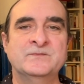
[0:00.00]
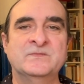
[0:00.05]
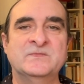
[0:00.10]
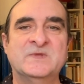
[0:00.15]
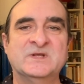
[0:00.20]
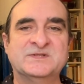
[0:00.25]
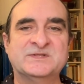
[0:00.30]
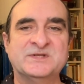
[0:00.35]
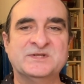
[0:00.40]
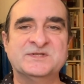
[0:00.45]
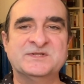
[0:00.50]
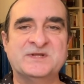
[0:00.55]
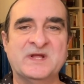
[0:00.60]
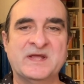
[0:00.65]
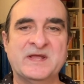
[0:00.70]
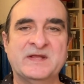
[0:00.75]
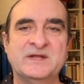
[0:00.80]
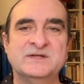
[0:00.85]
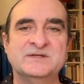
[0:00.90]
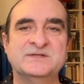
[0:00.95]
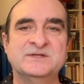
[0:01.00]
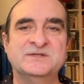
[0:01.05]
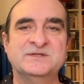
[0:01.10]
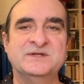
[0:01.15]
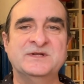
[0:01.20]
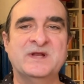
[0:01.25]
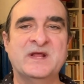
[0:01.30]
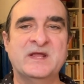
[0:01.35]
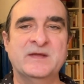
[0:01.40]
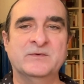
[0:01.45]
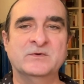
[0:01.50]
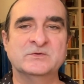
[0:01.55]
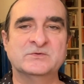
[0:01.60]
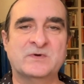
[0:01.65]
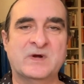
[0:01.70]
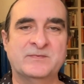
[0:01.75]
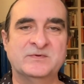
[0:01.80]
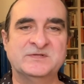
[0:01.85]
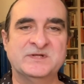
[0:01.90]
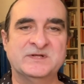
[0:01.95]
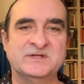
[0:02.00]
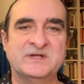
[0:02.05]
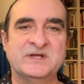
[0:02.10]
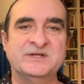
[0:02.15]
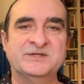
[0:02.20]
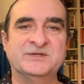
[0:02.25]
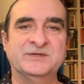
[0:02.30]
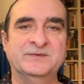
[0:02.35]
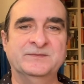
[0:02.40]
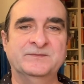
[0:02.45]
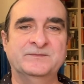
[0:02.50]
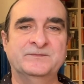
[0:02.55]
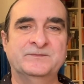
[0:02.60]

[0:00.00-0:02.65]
that sustains and enables representation.